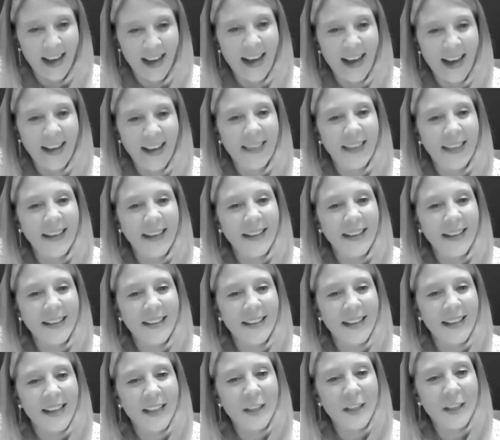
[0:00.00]
I think
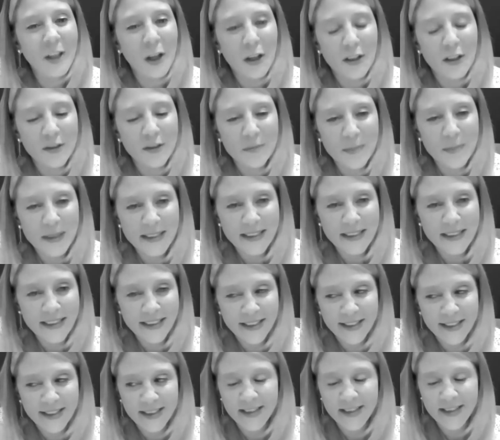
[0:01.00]
a lot of
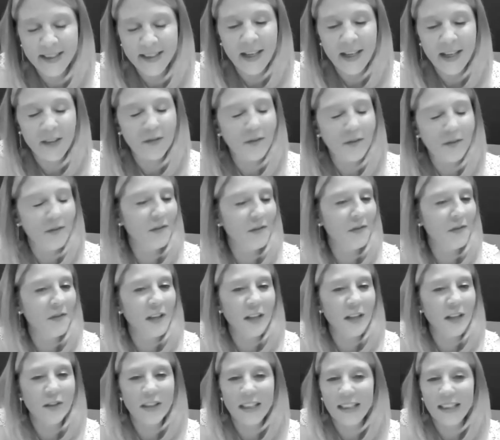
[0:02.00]
businesses have
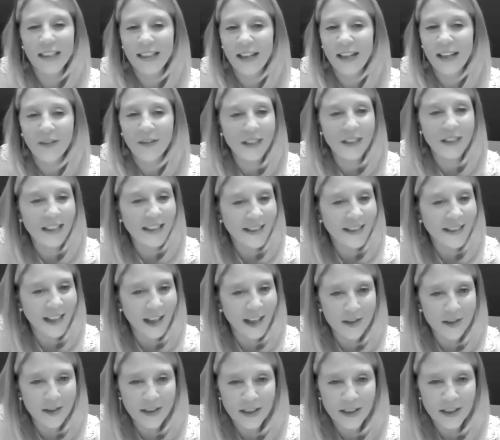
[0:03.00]
very lovely
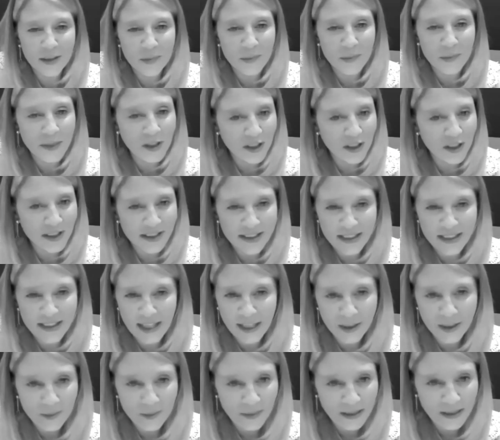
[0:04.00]
sounding mission
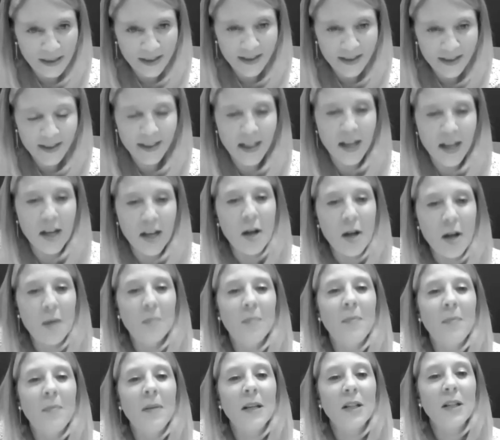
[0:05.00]
statements,
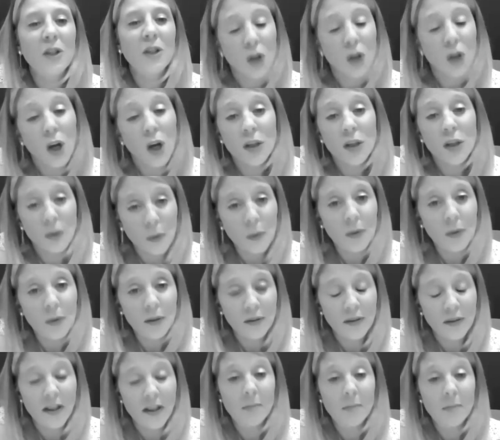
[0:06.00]
but not all
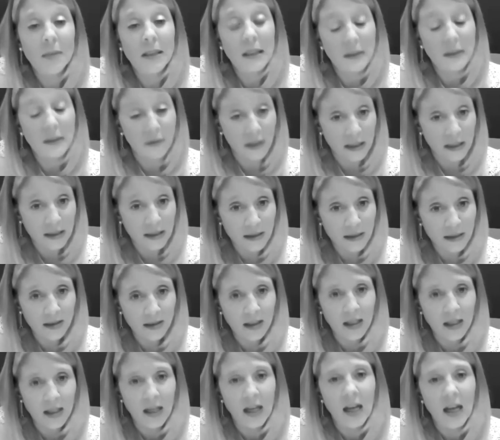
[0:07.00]
of them live it.
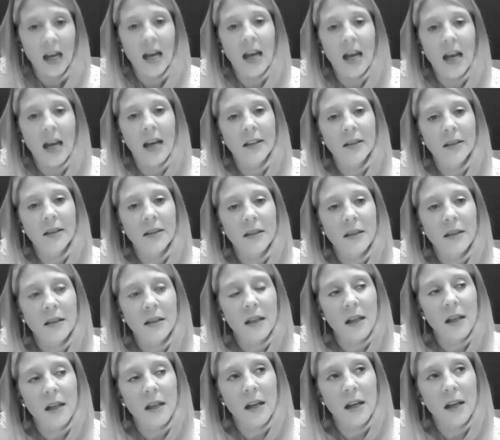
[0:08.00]
And
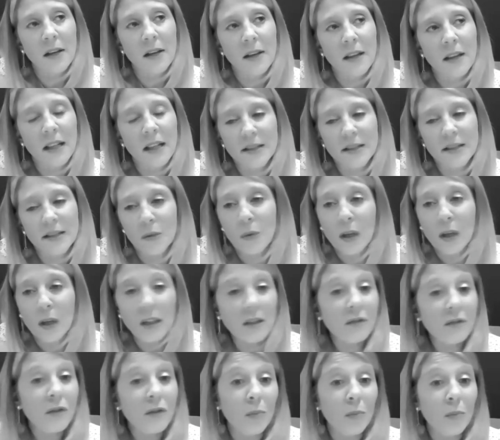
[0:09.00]
there's a
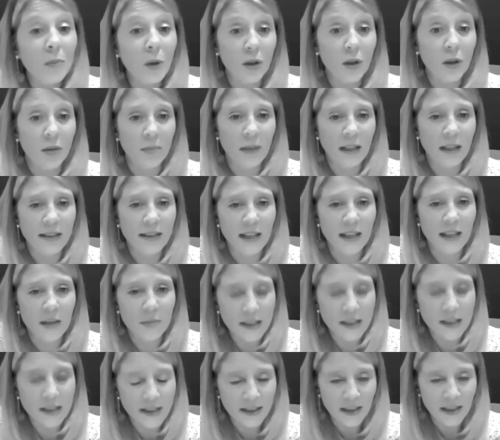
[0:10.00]
wonderful book by
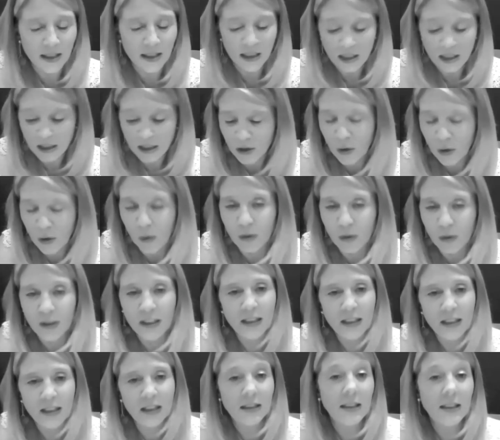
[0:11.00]
Simon Sinek called
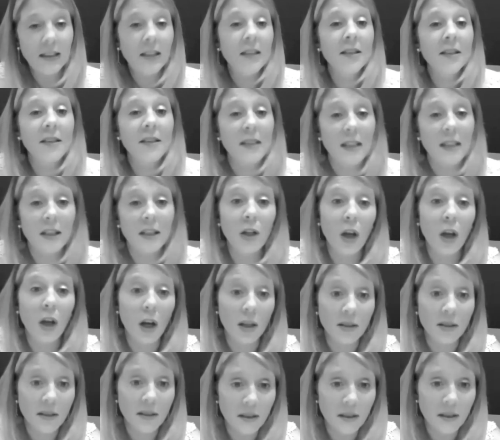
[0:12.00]
Leaders Eat
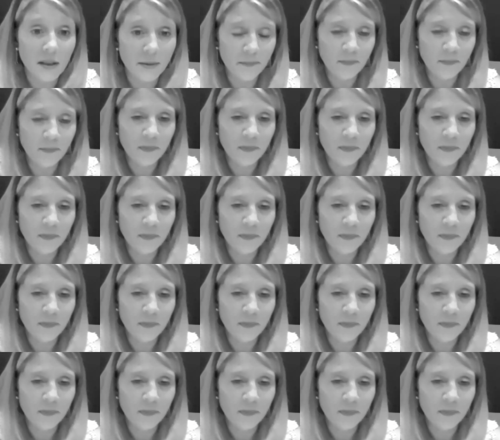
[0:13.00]
Last.